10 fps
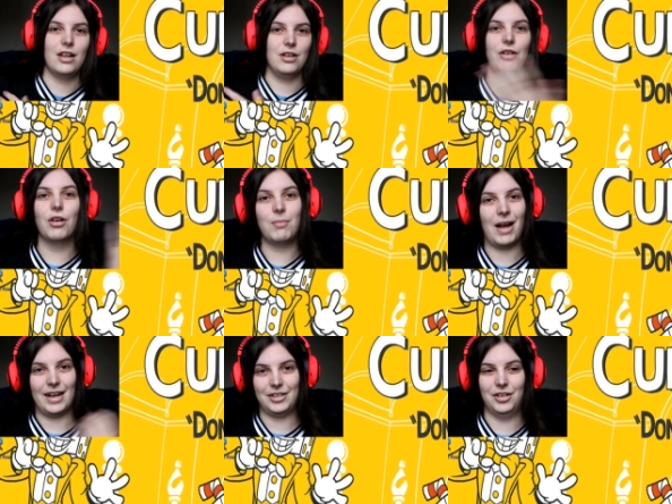no
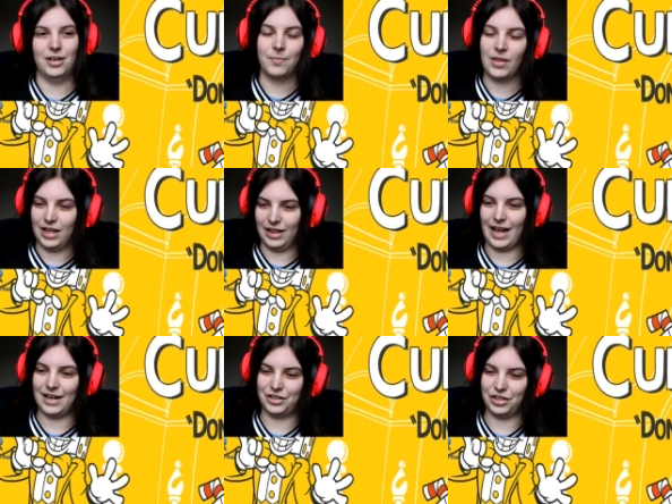matter.
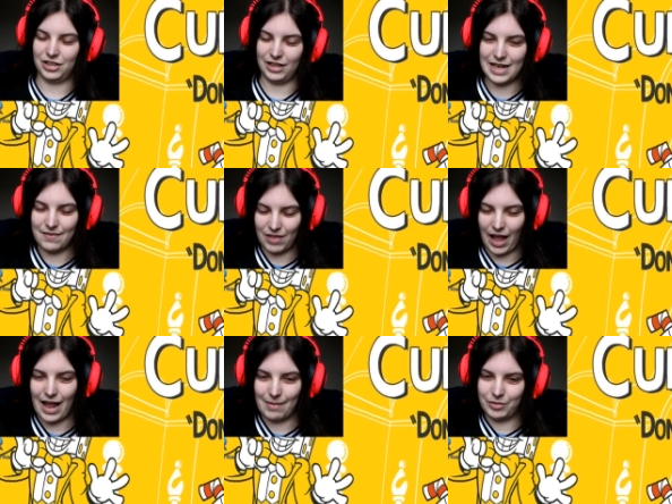Let us just leave
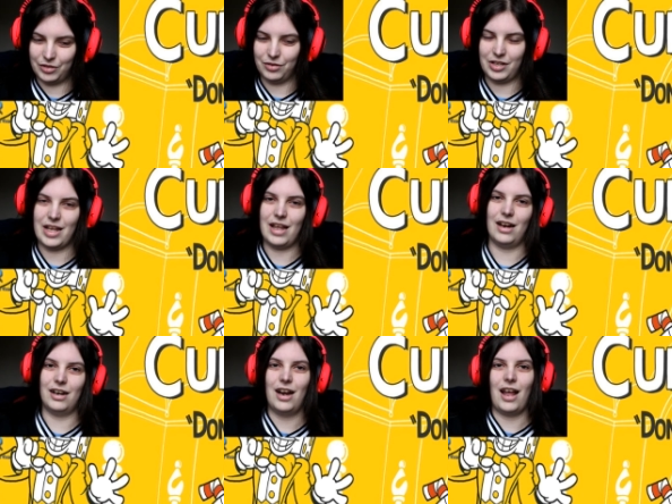that episode
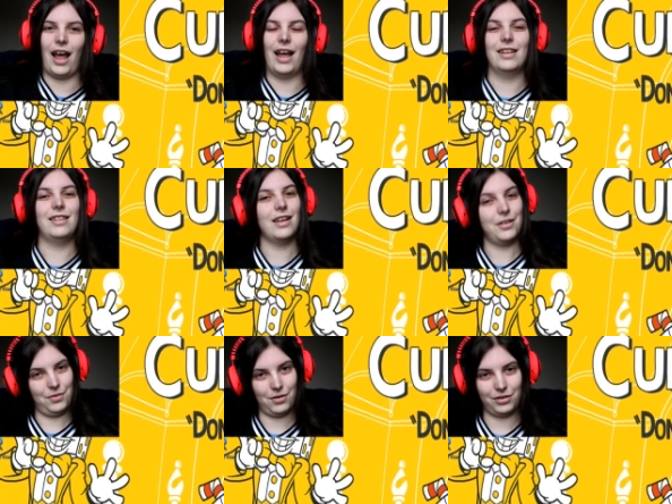here, and
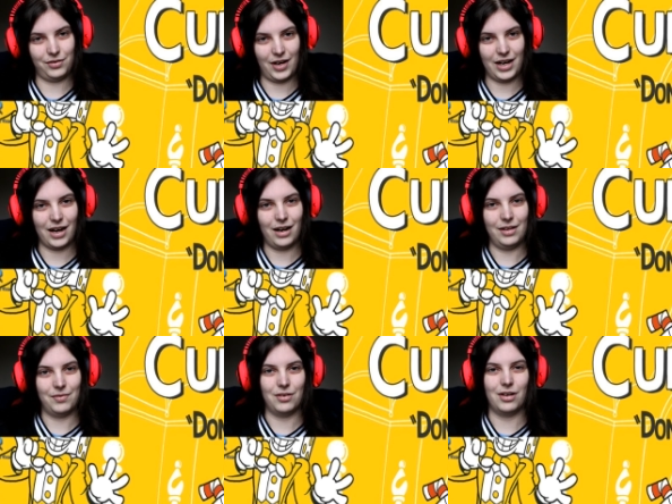thank you all so very
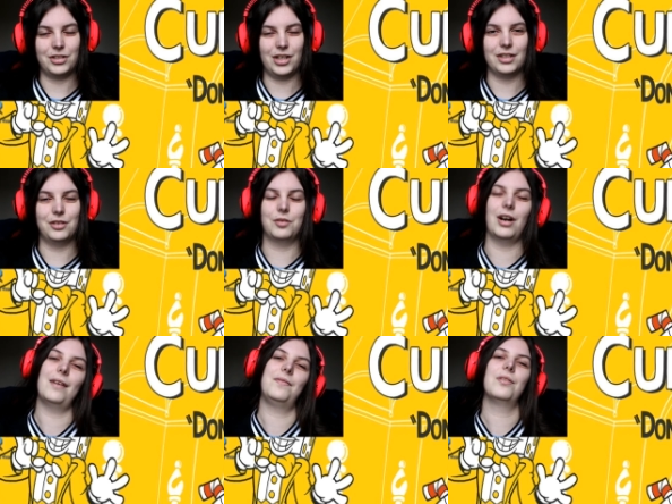kindly for watching.
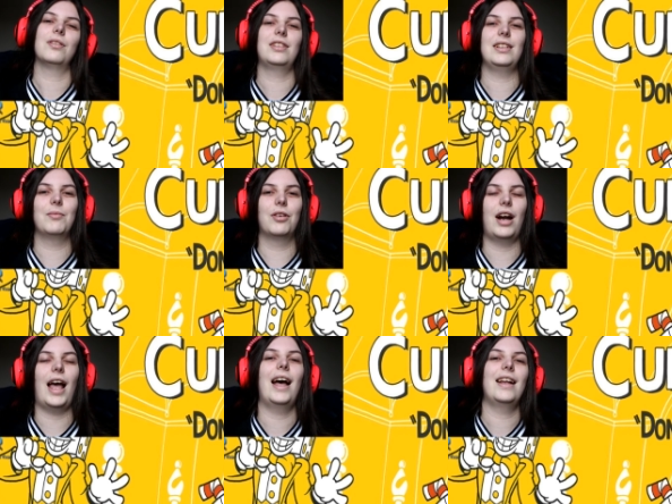Subscribe if you want to see
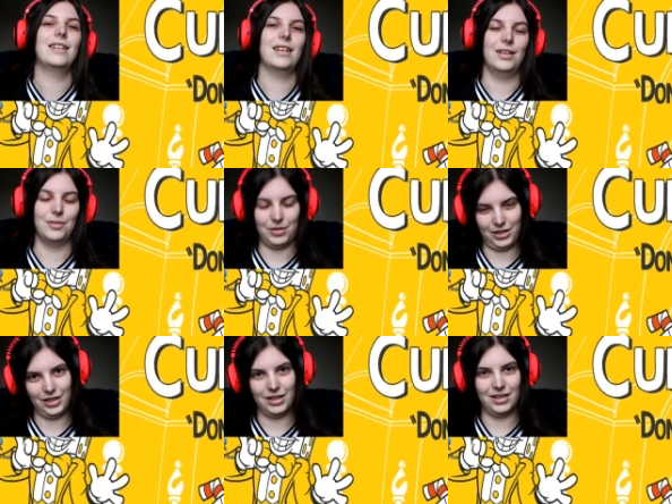more, and I hope to
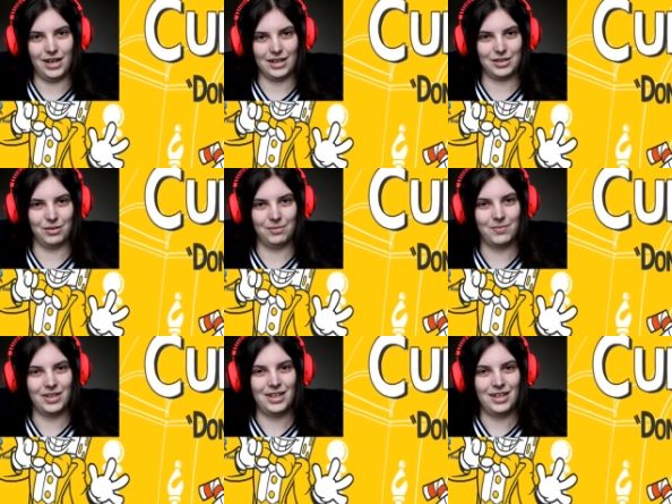see you in the next
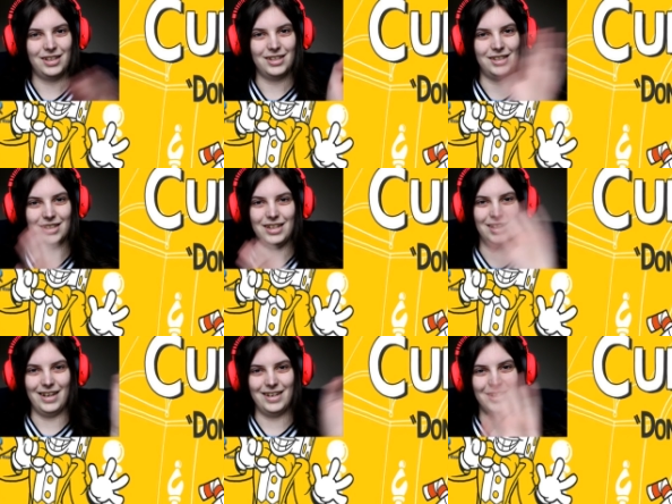one. See
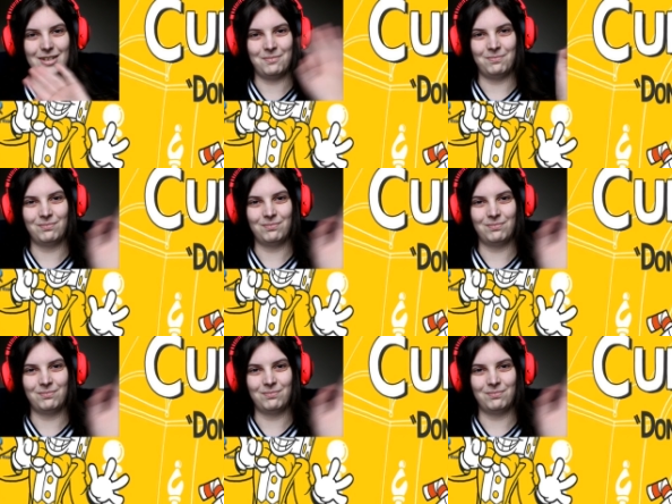you later.